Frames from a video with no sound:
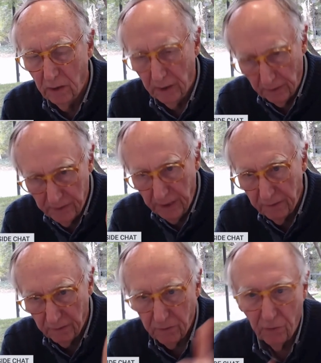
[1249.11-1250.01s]
Like,
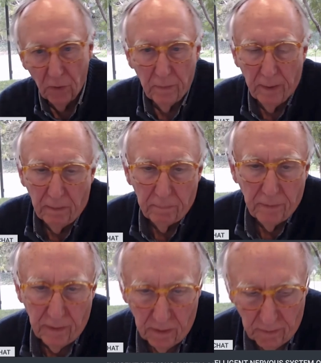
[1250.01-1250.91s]
take the Corona
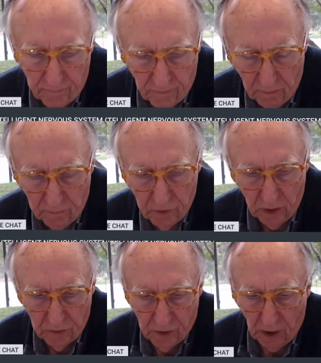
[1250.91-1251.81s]
map from
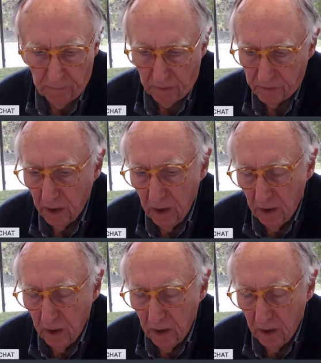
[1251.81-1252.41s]
Johns Hopkins.